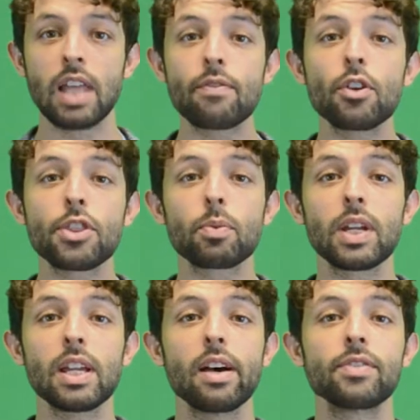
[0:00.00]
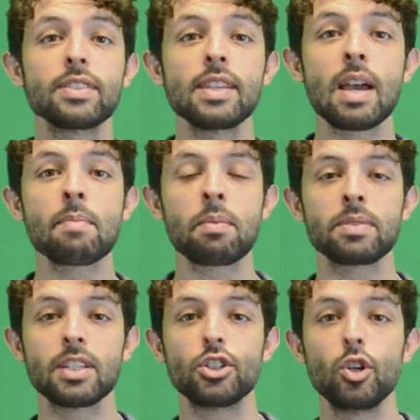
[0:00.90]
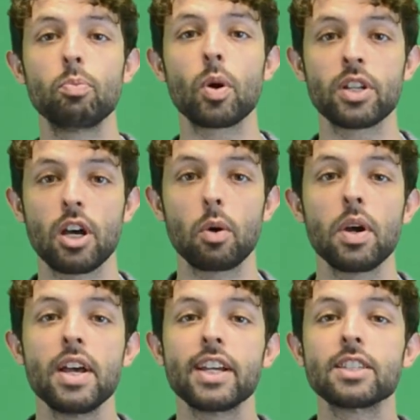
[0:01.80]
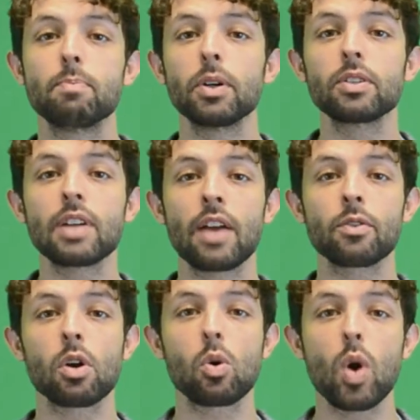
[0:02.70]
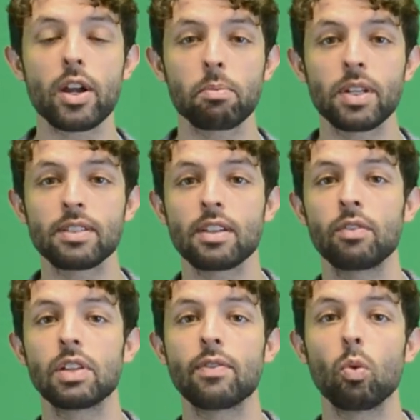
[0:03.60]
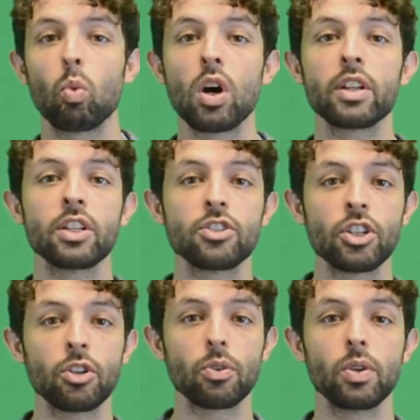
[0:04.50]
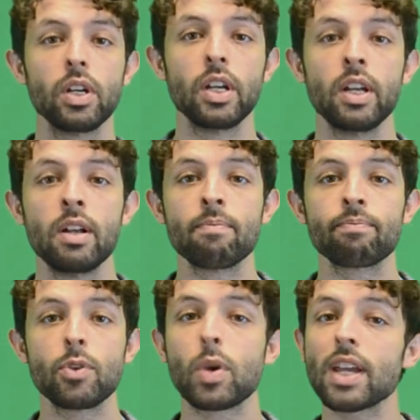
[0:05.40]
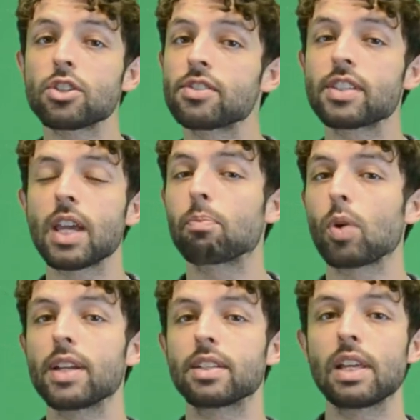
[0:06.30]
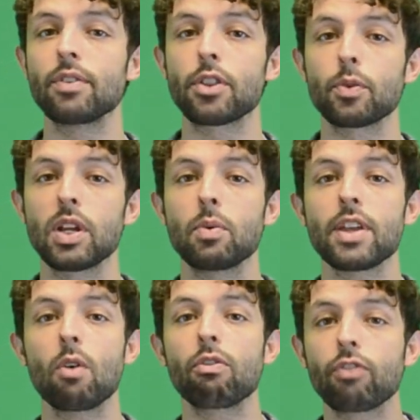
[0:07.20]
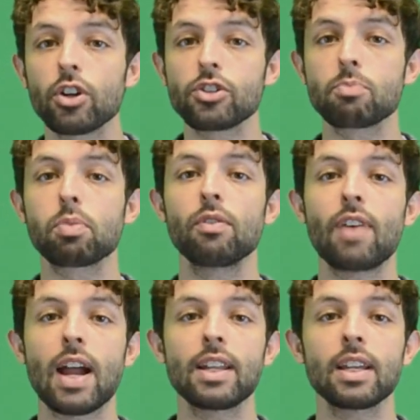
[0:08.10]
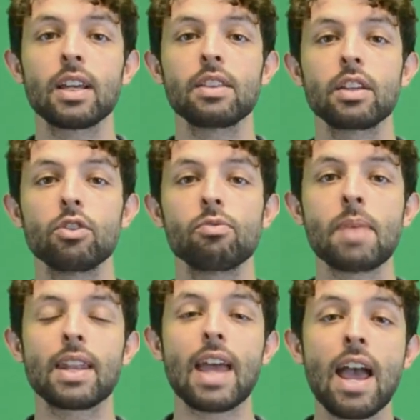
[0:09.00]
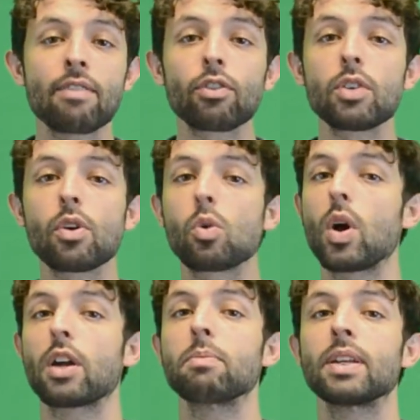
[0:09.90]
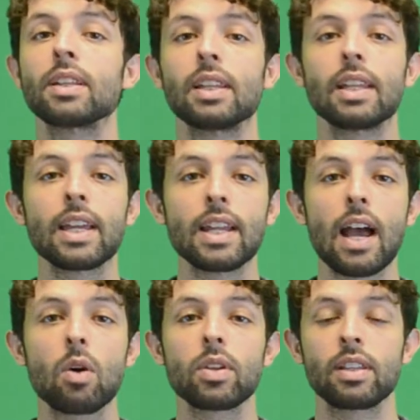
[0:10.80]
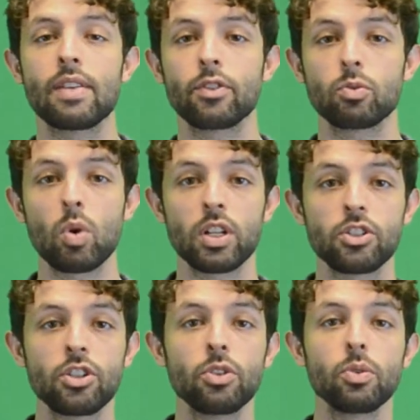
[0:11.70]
Level 3 of CMMC 2.0 is built on the requirements of level 1 and 2. You can't just skip right to level 3 without first providing that you've met every requirement laid out in levels 1 and 2.